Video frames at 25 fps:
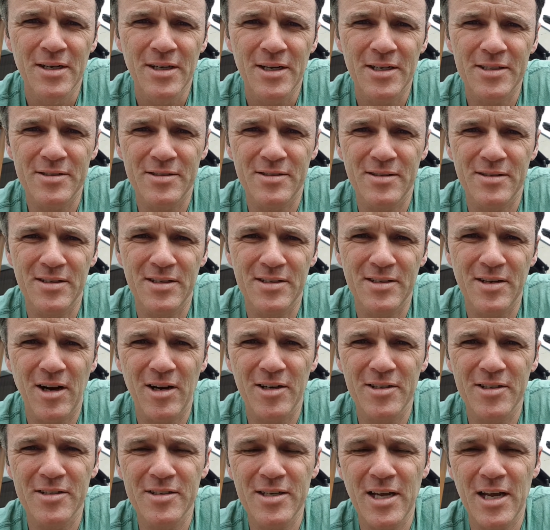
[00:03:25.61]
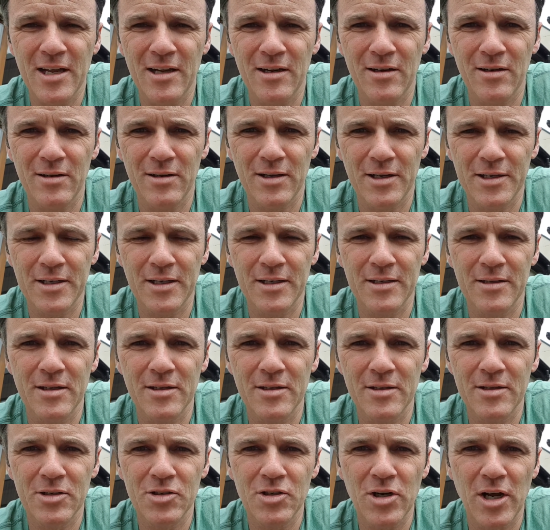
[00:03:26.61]
it's hard to tell. Like,
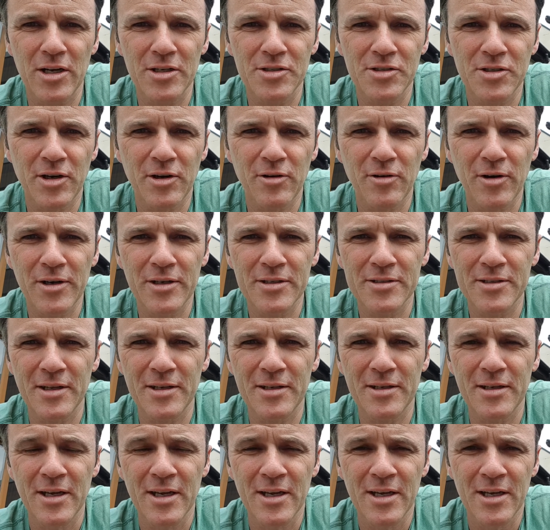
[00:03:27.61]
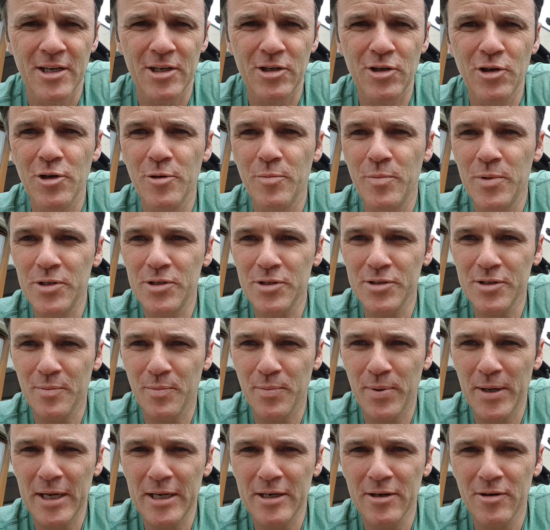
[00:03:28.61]
the challenge there, right, is like it could be just a
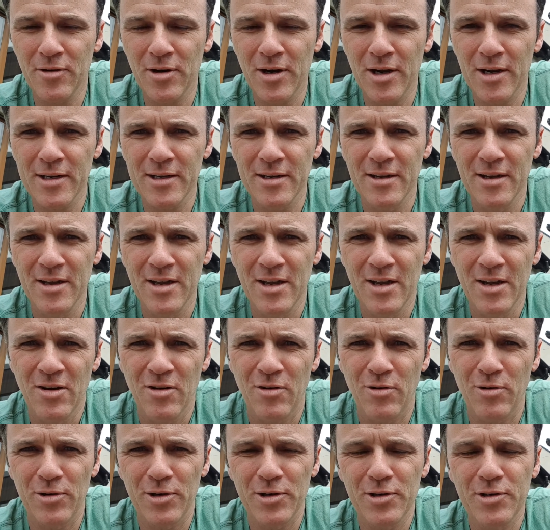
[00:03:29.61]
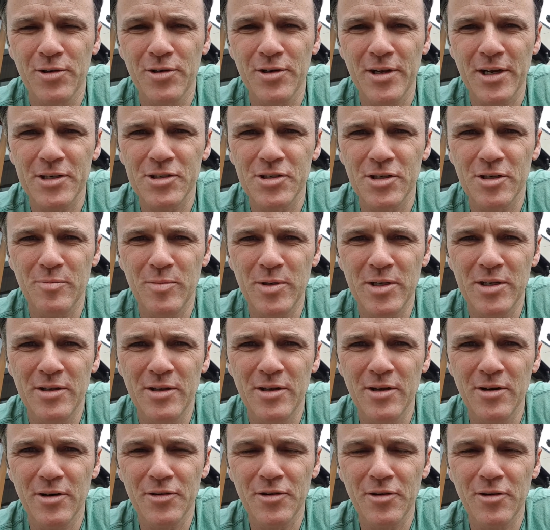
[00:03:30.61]
paint crack, or it could actually be
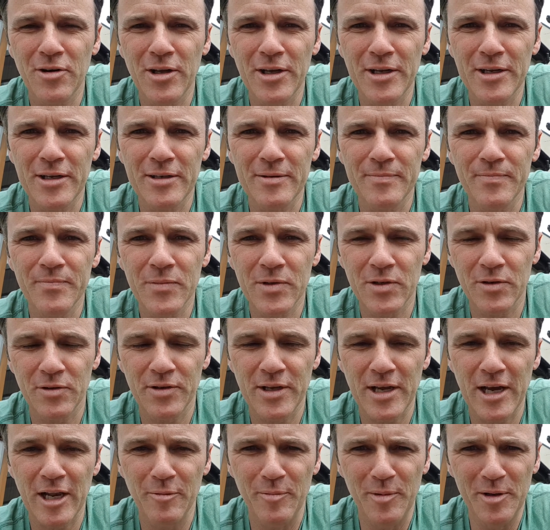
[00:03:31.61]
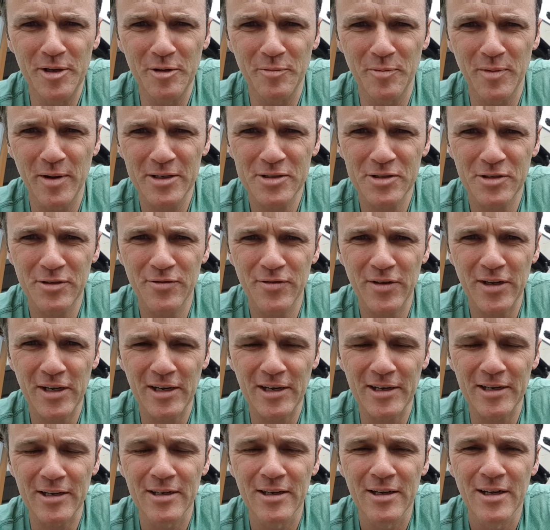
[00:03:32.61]
the underlying, the aluminium actually
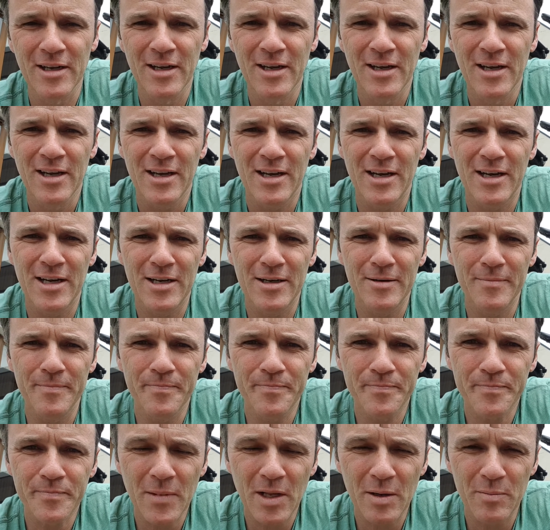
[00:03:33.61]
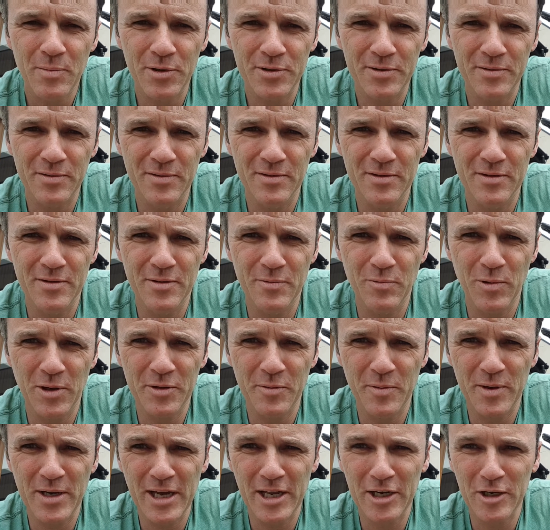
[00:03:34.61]
failing. But what
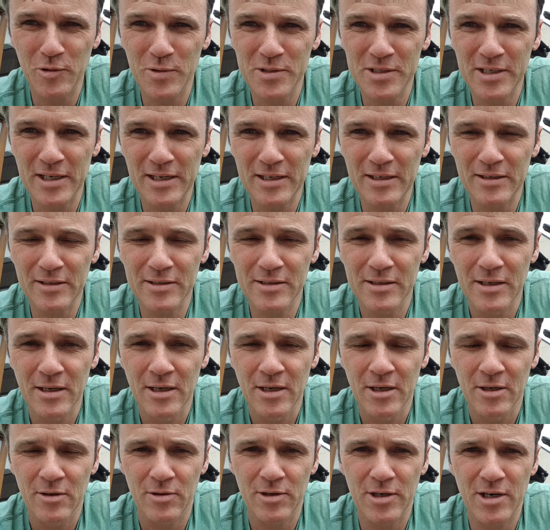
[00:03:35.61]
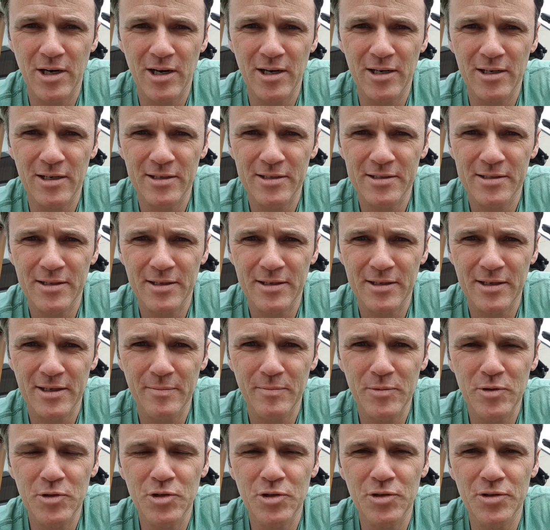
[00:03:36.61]
the mechanic was saying is, regardless, like,
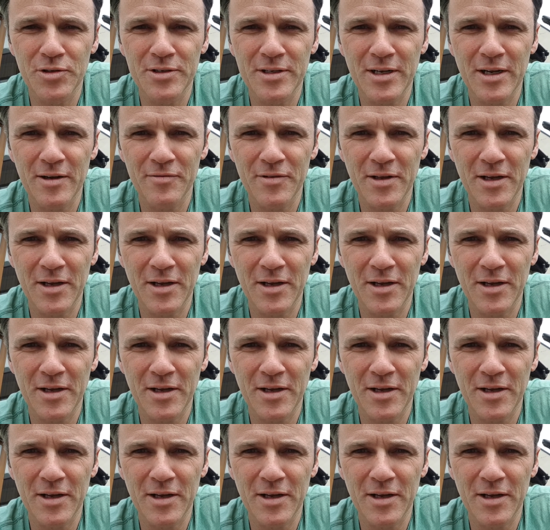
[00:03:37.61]
you shouldn't